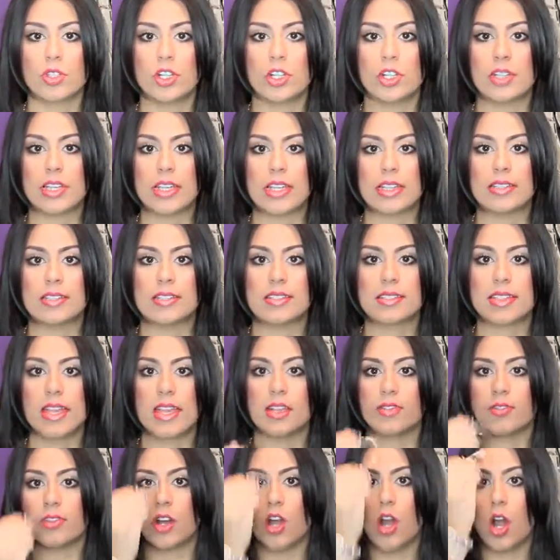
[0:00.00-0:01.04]
look
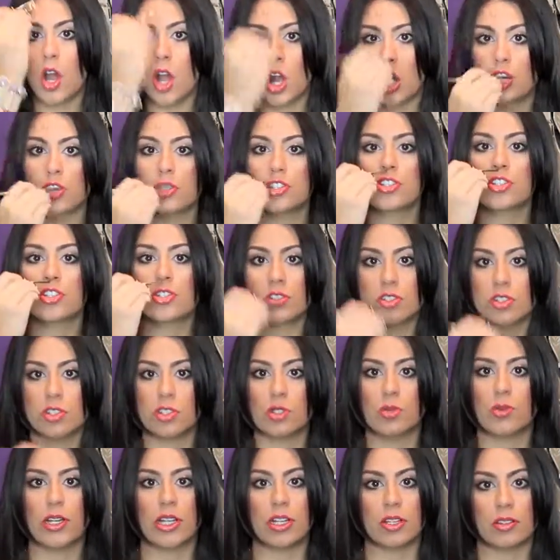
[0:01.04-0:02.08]
instead of a harsh
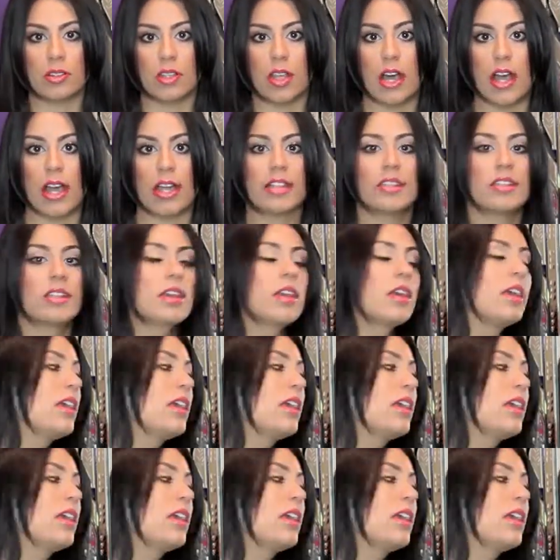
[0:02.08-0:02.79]
square line.